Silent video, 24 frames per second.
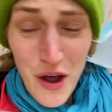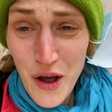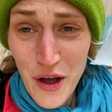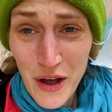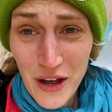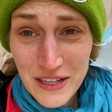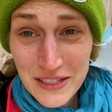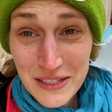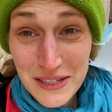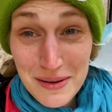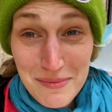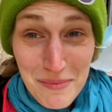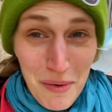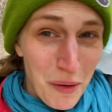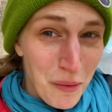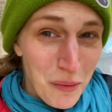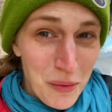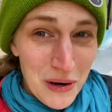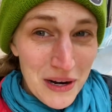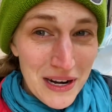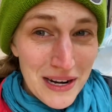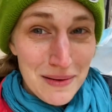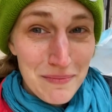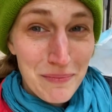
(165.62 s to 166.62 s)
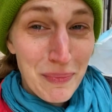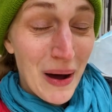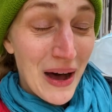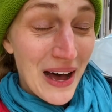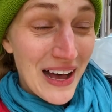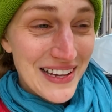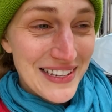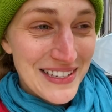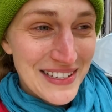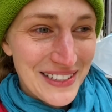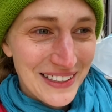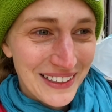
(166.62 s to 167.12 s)
awesome wooden
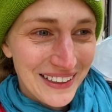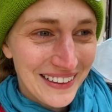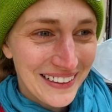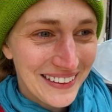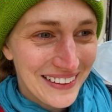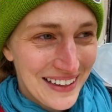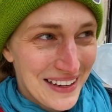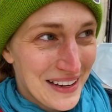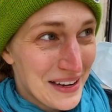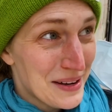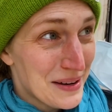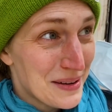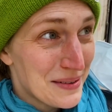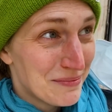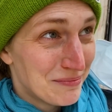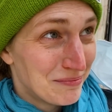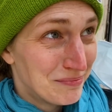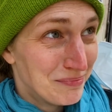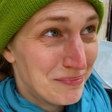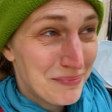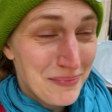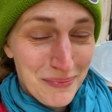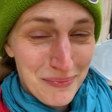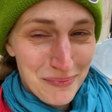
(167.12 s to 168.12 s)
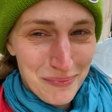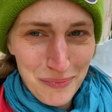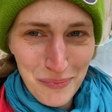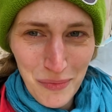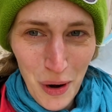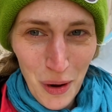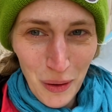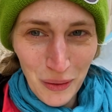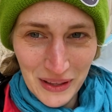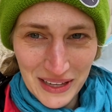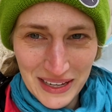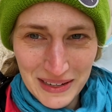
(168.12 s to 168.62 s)
pasta
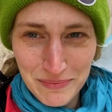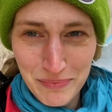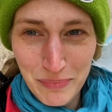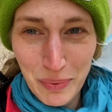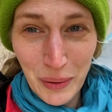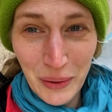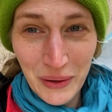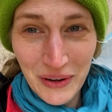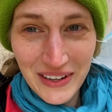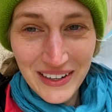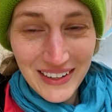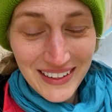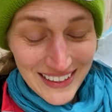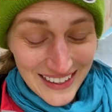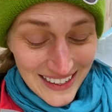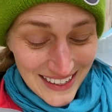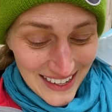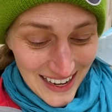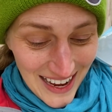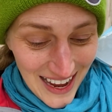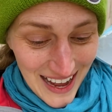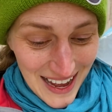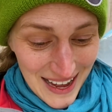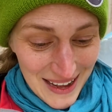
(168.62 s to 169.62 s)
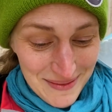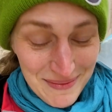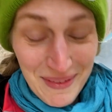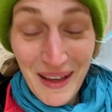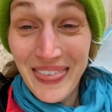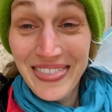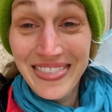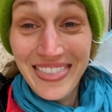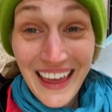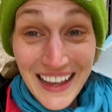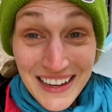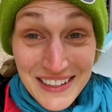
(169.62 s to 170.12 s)
rolling board,
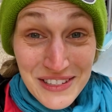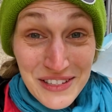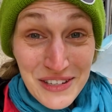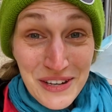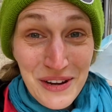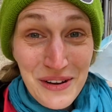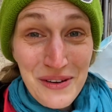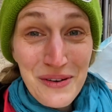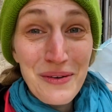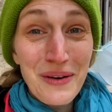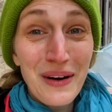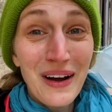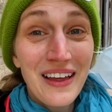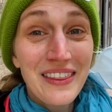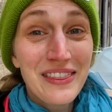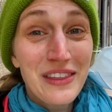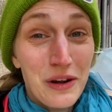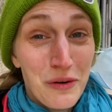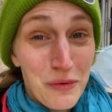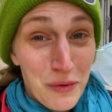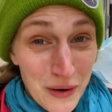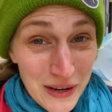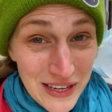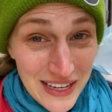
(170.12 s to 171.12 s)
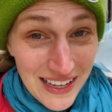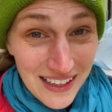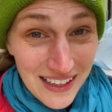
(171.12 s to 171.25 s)
thanks to the Quirky